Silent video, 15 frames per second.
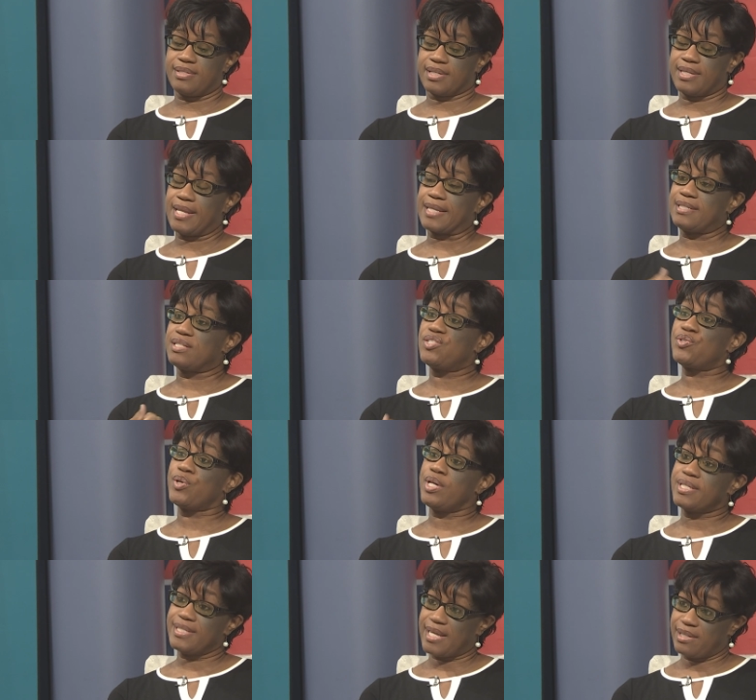It's connected to
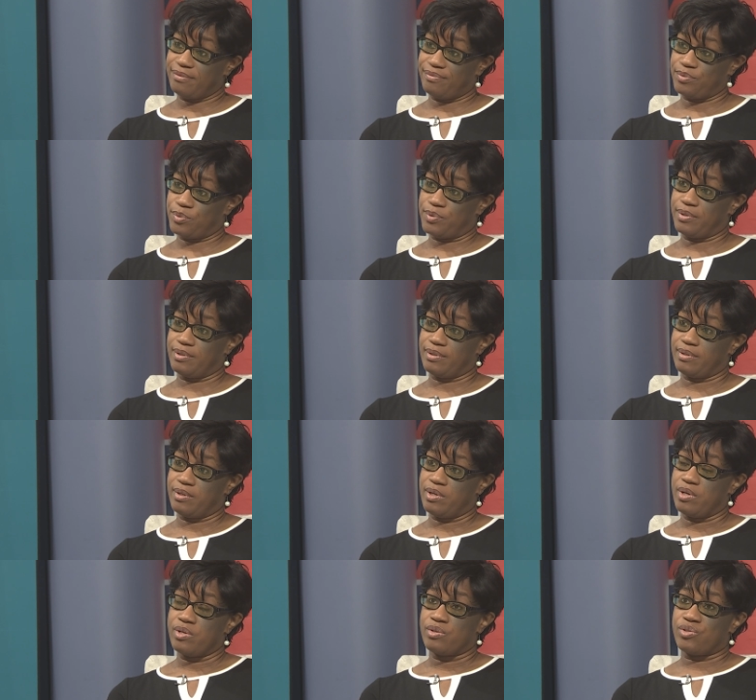your cell phone.
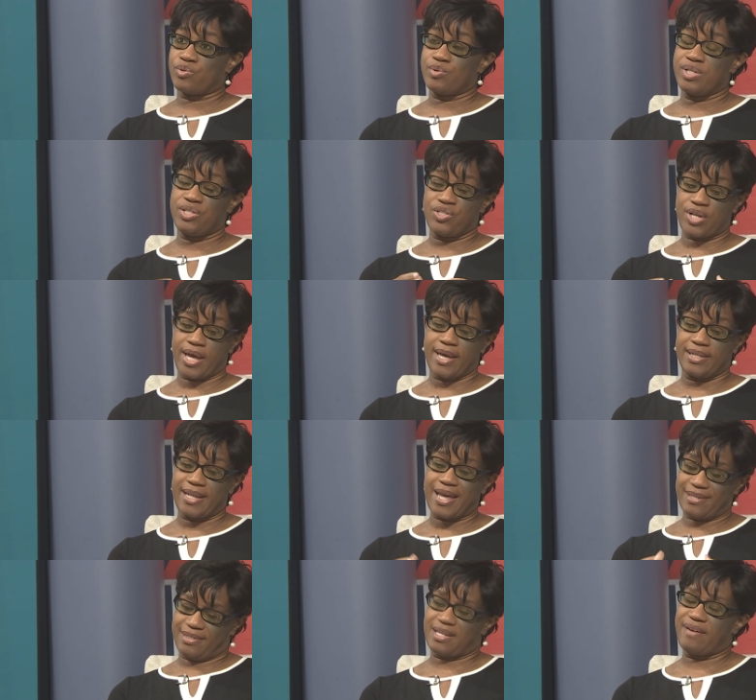So the
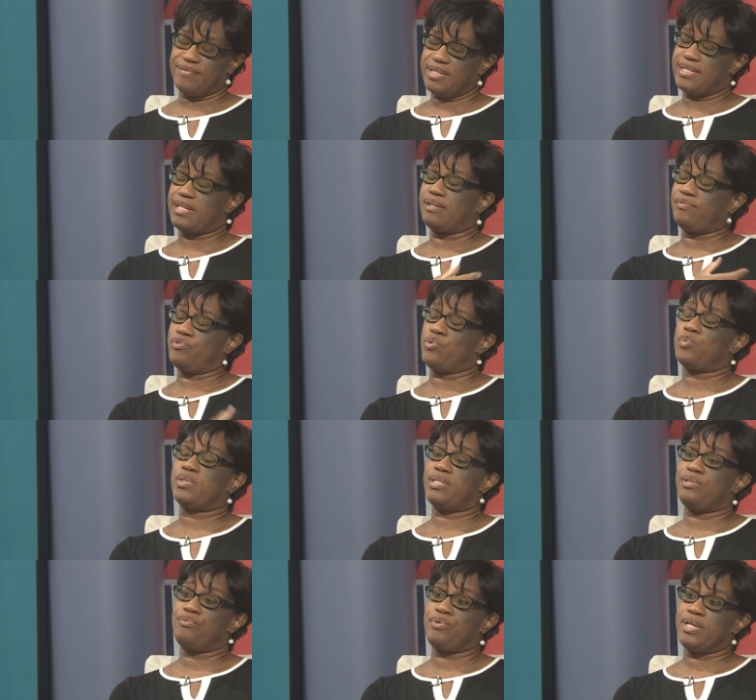child has to have the cell phone
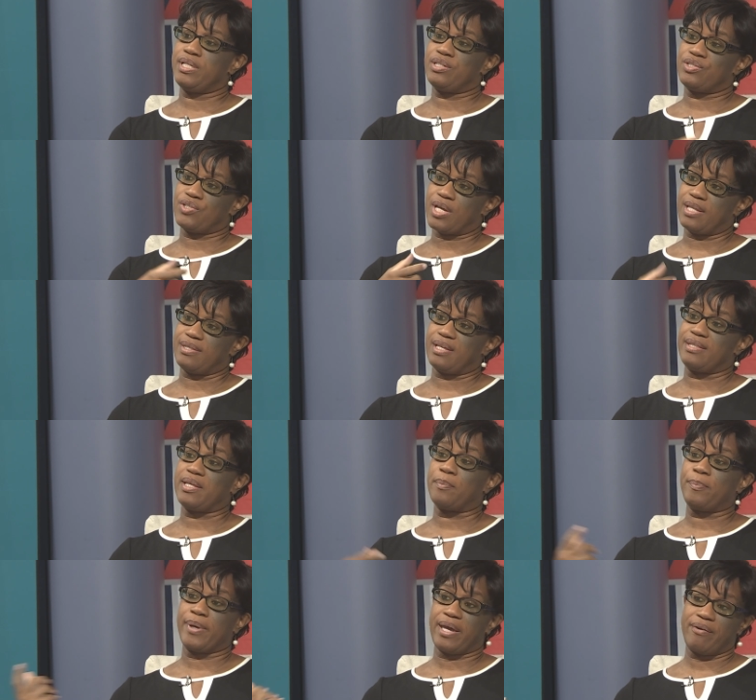within range, and then
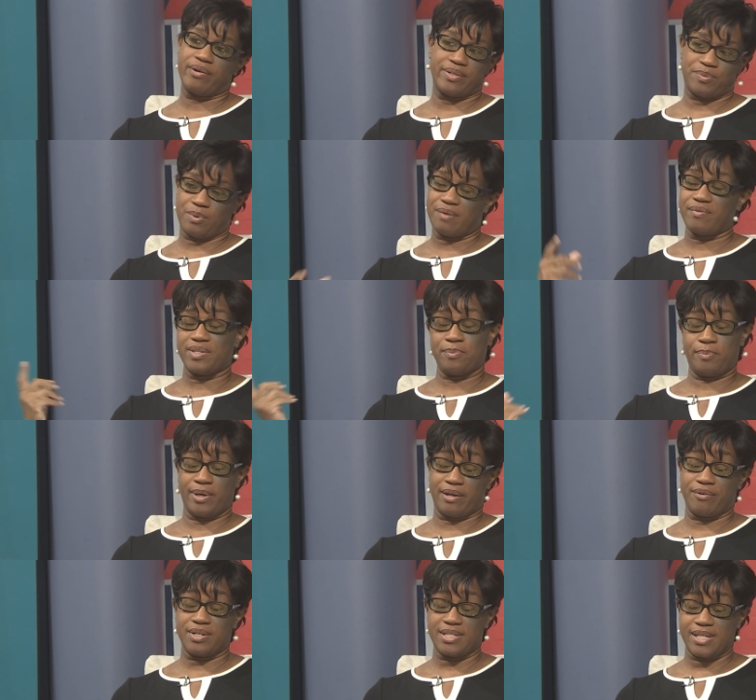their parent, wherever the
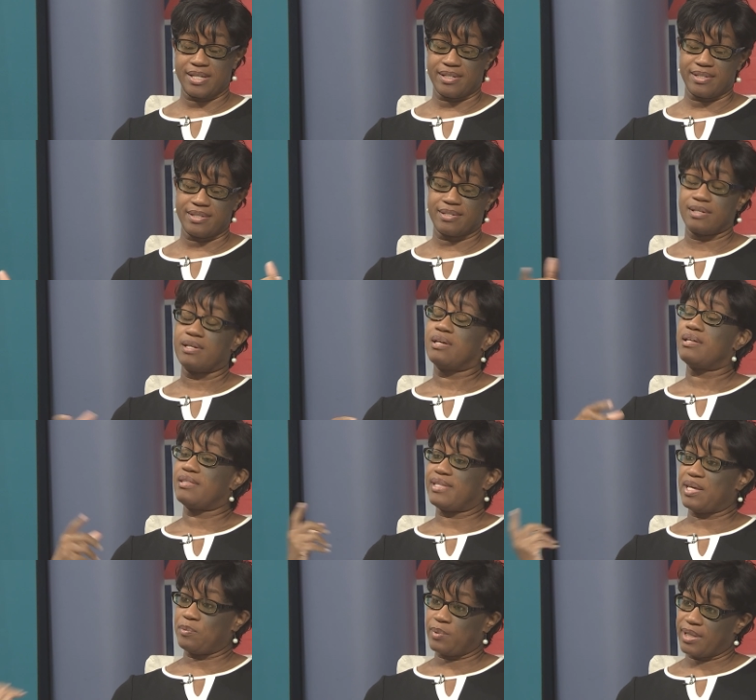parent is,
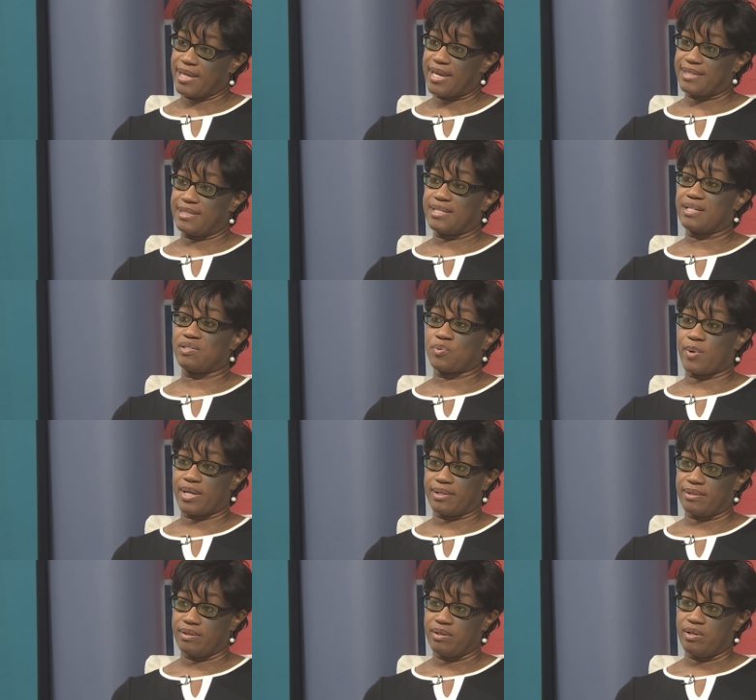they will get it as
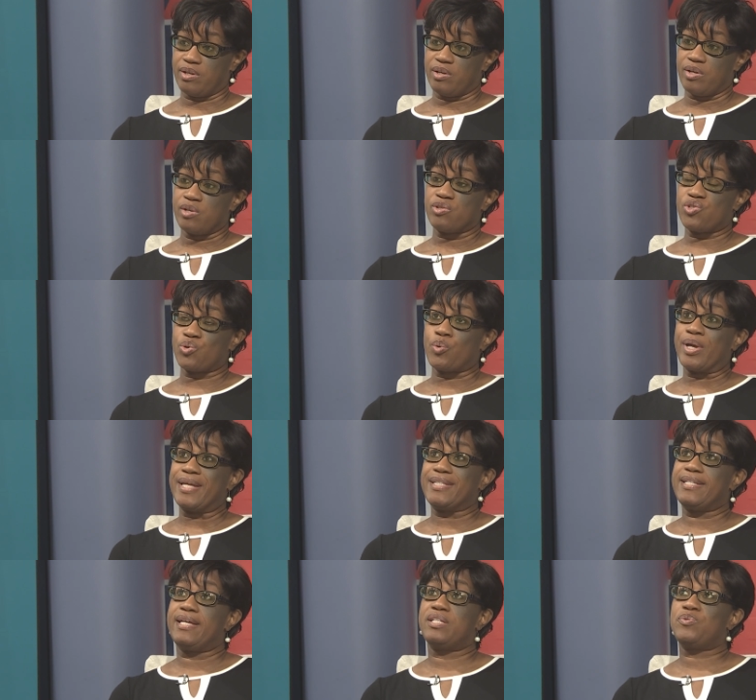well. So
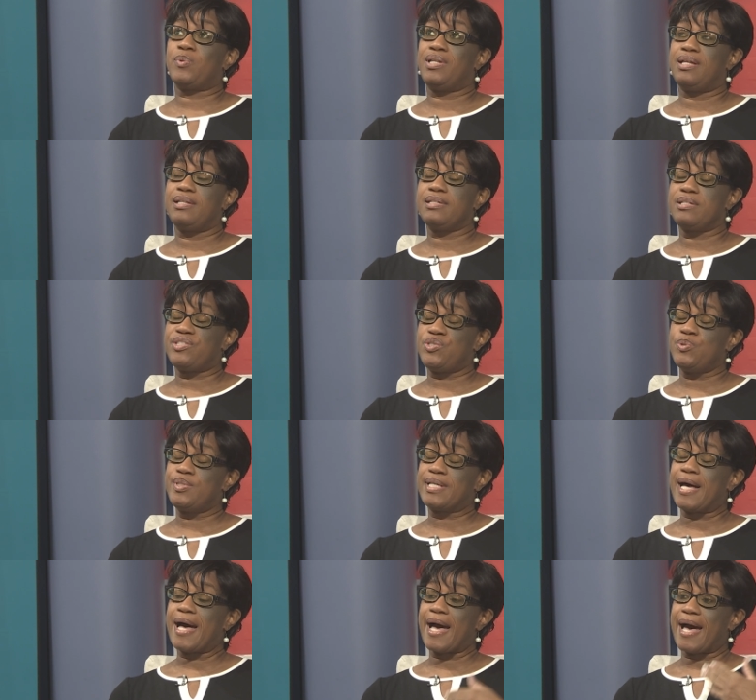it, it will alert you
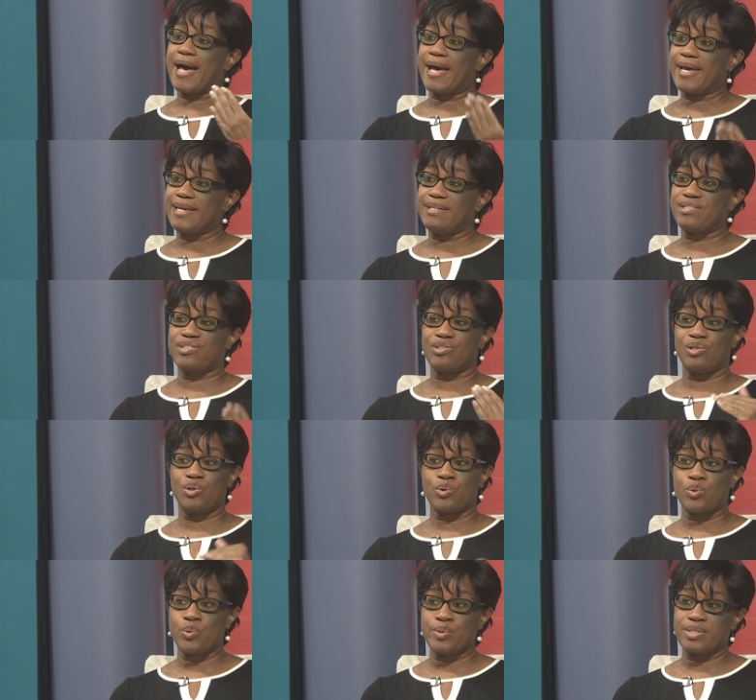to highs and
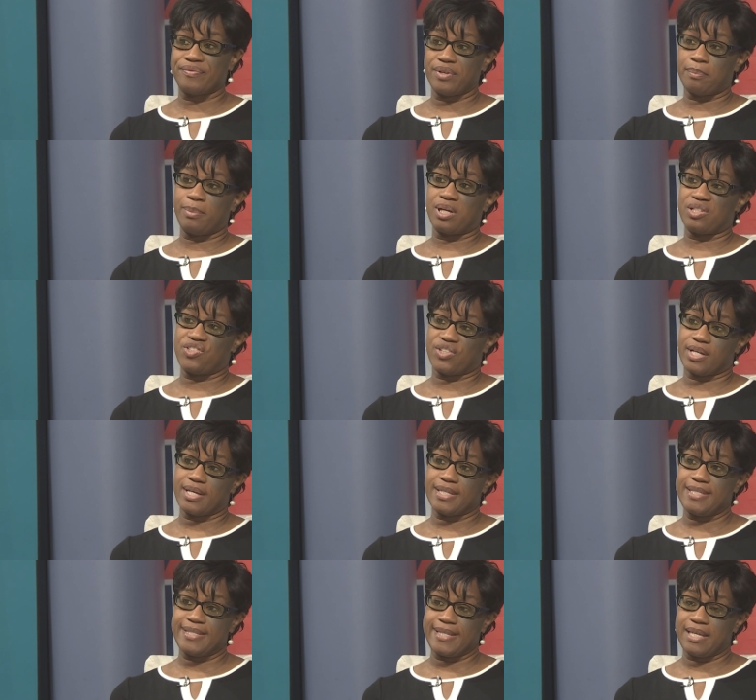lows if your blood
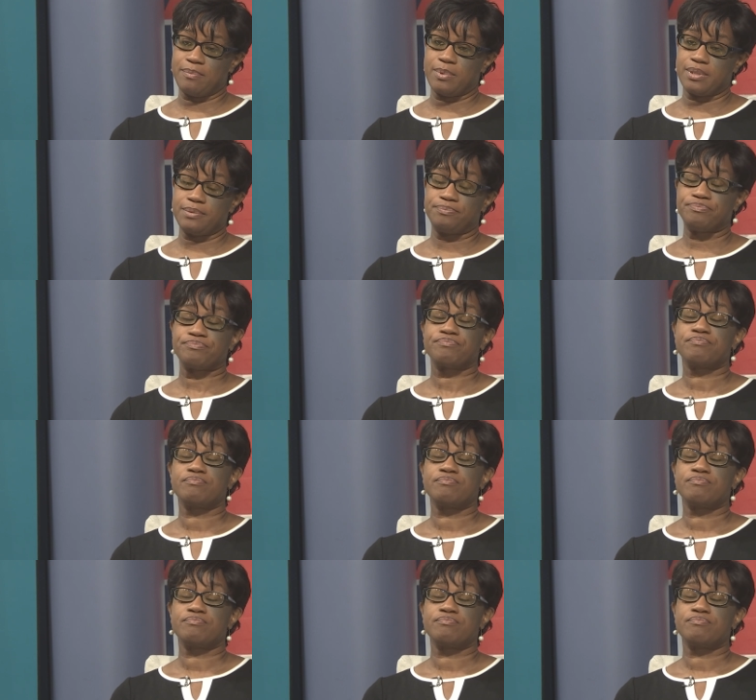sugar is stable.